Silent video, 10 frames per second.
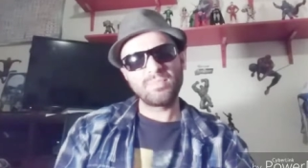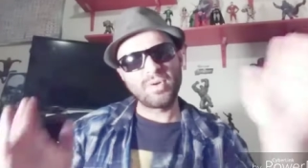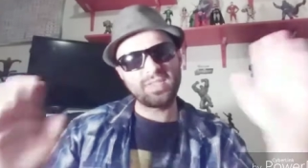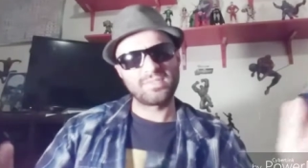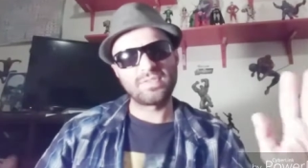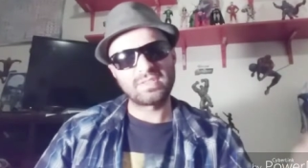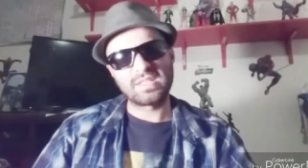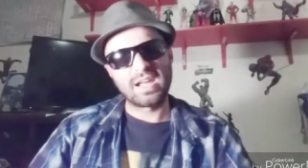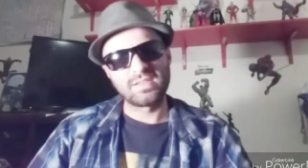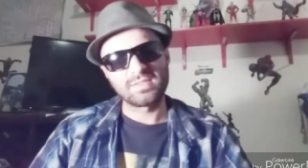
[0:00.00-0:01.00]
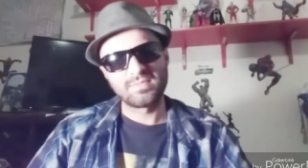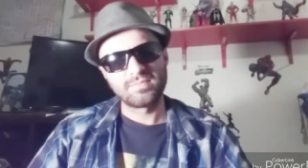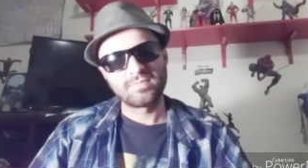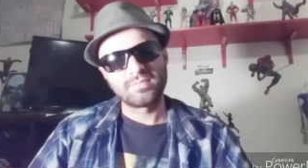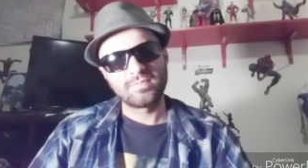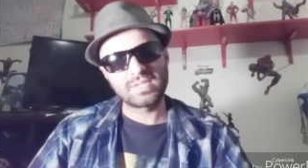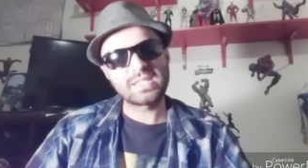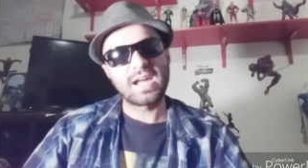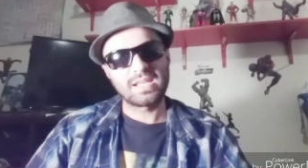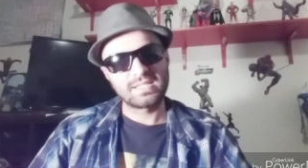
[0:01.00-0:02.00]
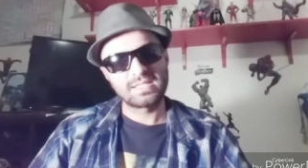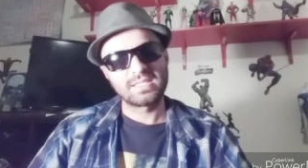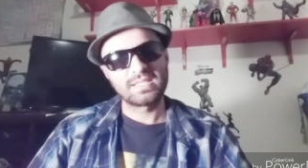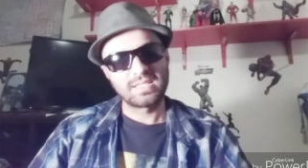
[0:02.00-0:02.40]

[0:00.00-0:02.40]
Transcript: We both have different styles. Besides,